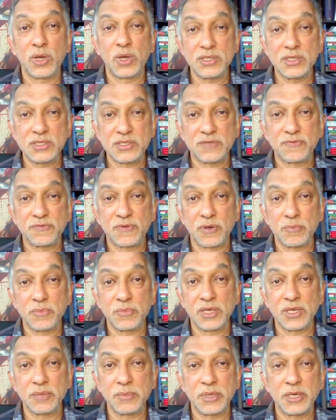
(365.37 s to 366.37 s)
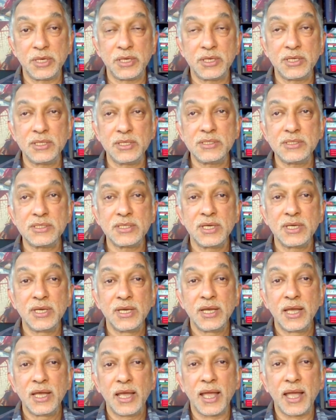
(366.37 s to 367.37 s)
wants from the Americans,
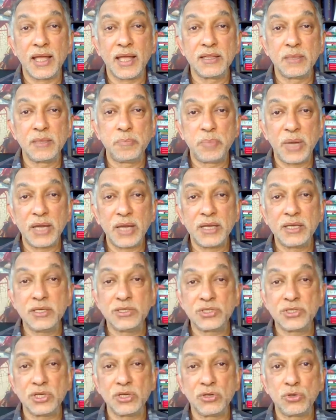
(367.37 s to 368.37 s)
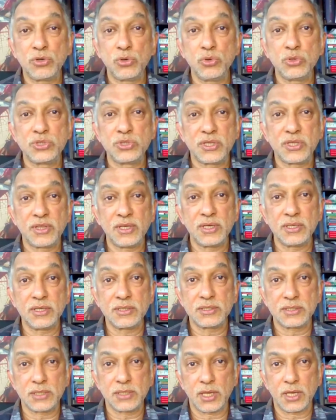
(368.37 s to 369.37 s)
and the package includes
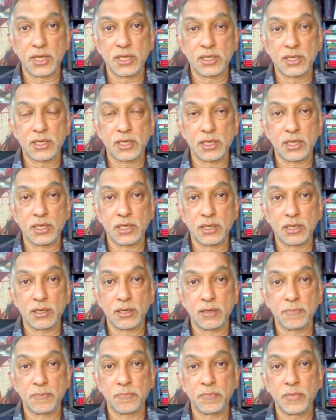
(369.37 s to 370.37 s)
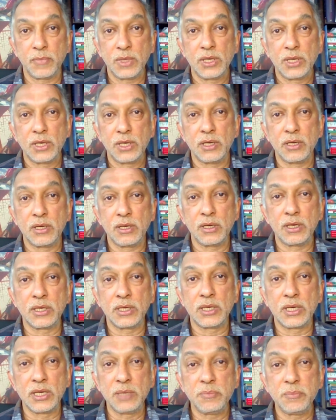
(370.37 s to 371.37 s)
things like
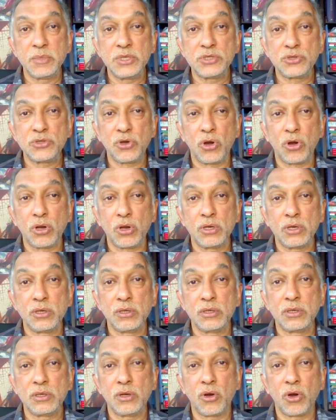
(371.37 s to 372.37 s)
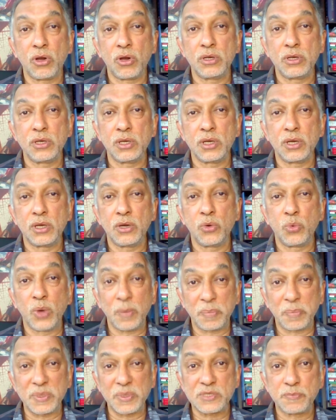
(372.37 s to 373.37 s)
agreement on
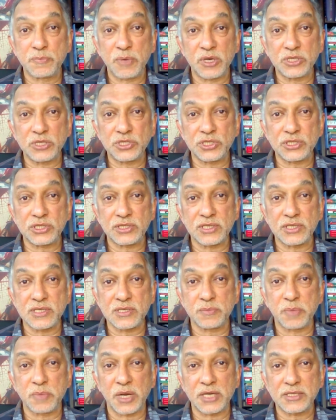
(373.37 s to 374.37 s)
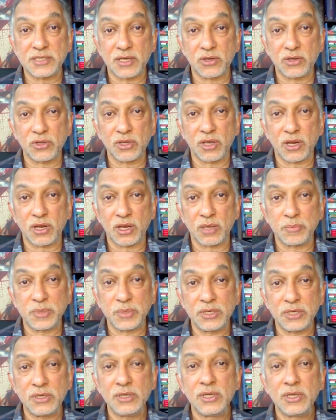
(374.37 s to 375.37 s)
weapons purchases by Saudi
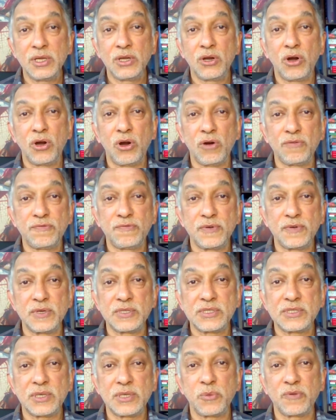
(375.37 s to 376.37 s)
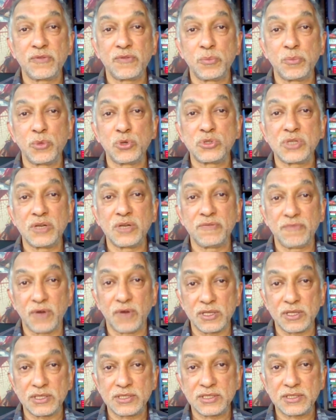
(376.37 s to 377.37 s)
Arabia of some of the most
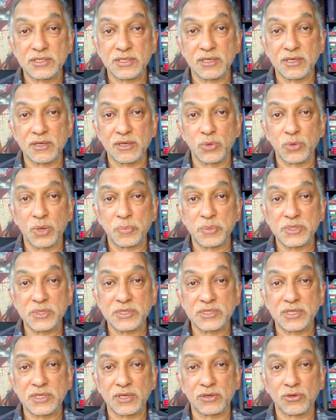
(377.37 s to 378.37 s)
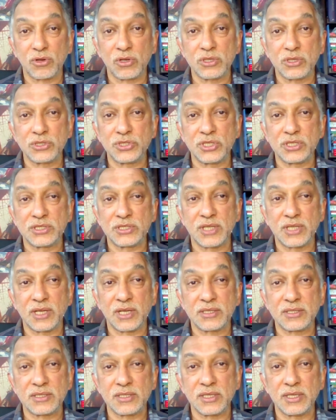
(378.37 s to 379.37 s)
advanced weapons technologies
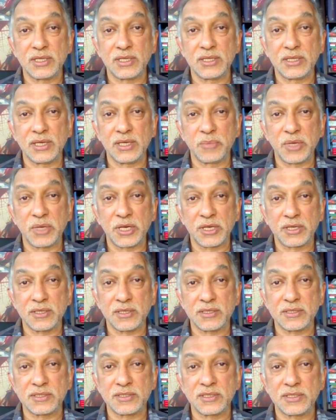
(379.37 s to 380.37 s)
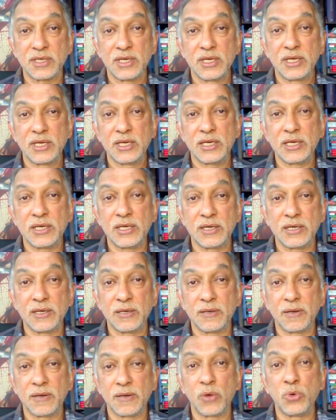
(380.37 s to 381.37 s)
that the Americans
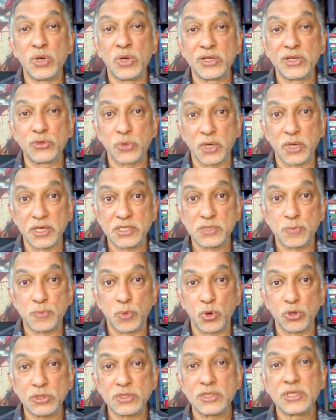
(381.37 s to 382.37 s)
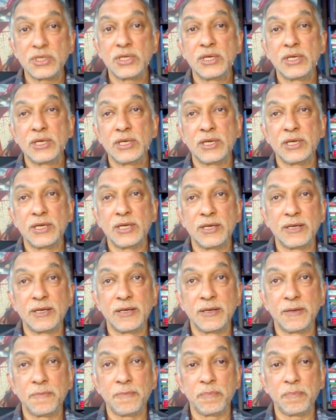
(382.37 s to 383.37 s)
are willing to export,
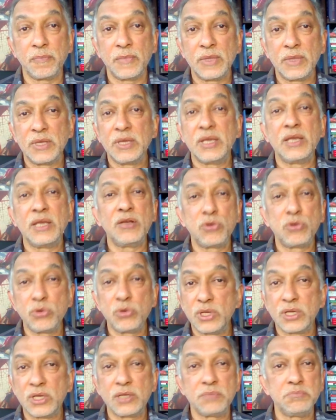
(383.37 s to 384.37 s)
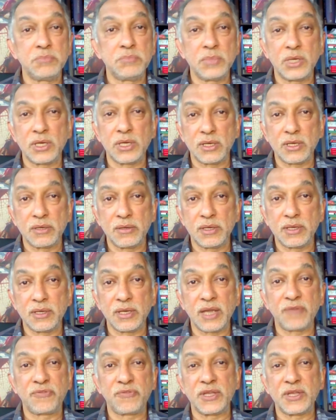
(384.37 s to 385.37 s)
including
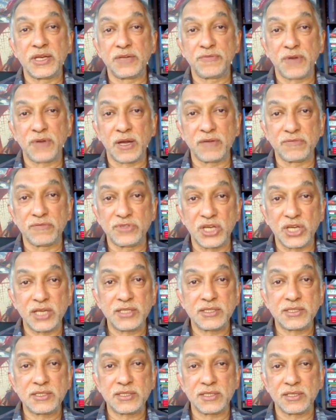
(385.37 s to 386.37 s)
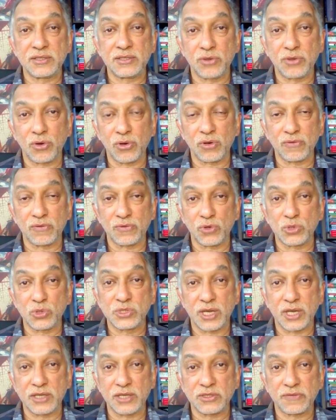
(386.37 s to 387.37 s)
F-35 jets and all of
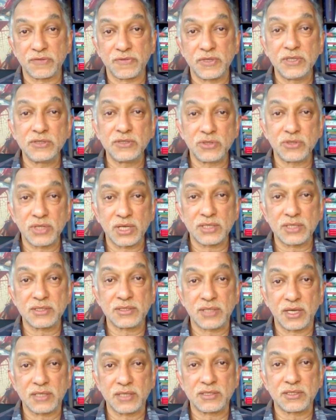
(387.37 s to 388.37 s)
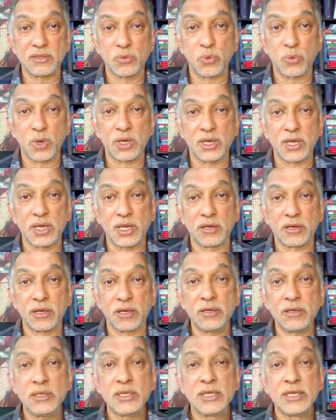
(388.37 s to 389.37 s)
those kinds of things. So that's the one
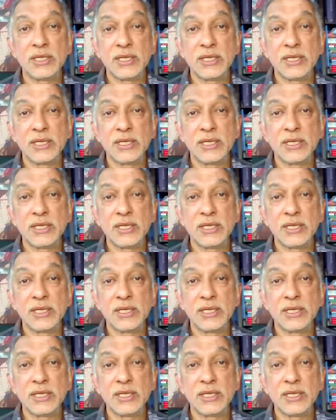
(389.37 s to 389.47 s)
area.